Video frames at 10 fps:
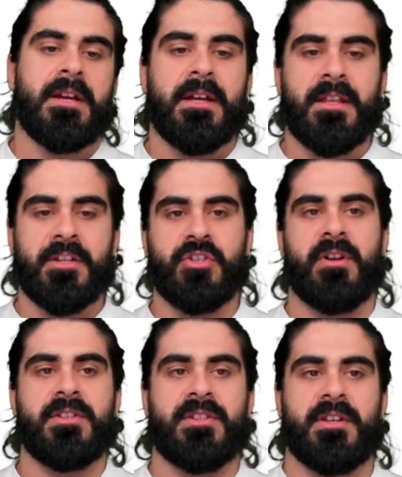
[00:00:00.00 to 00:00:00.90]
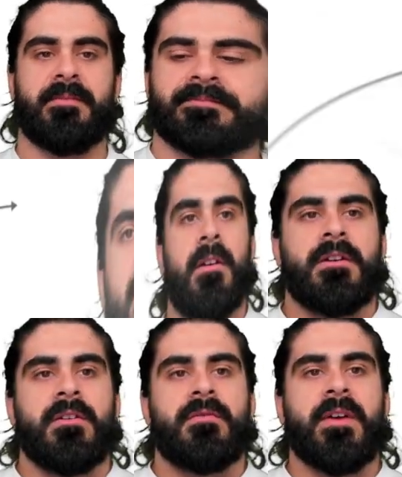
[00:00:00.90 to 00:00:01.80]
And that's your answer.
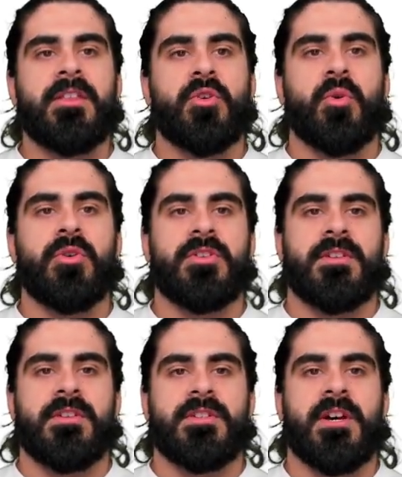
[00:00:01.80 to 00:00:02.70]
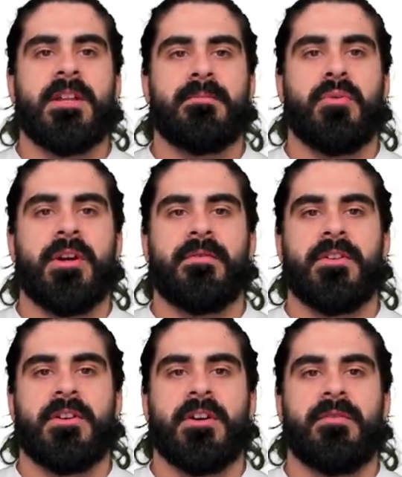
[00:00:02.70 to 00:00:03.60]
Find the coordinates of the turning point of
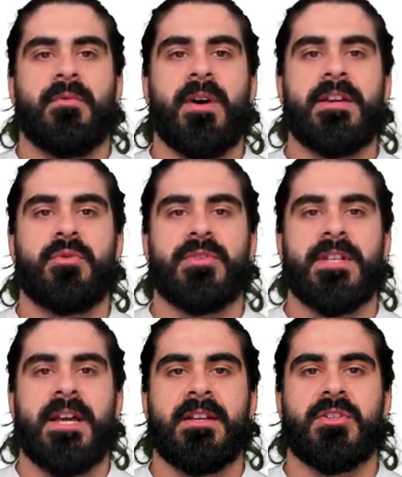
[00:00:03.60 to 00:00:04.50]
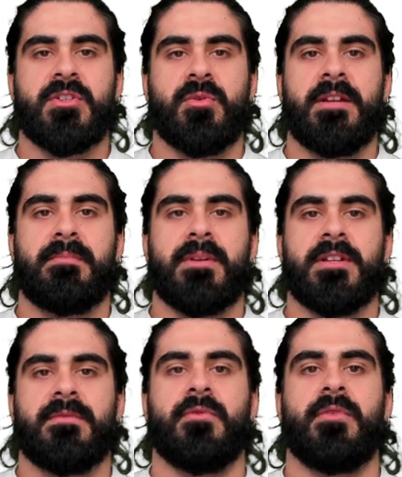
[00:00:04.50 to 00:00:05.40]
the curve y equals x squared
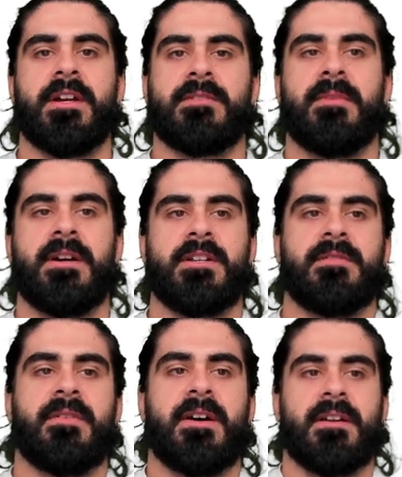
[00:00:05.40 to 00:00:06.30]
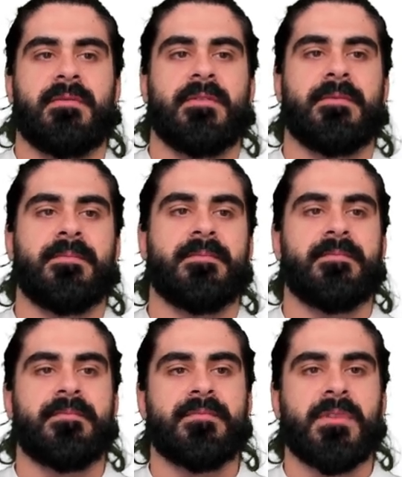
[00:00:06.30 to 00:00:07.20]
plus 4x minus 5.
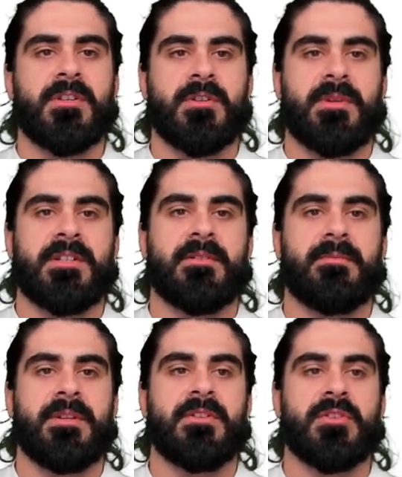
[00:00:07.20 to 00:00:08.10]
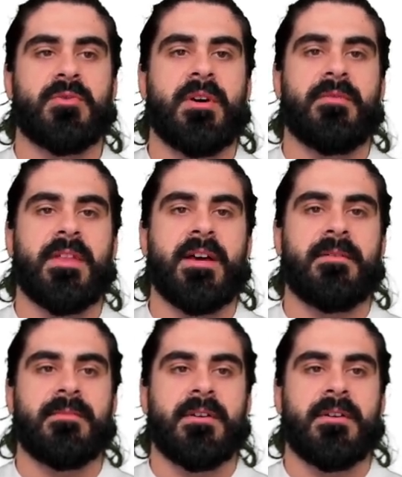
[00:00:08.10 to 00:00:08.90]
So we need to complete the square for that.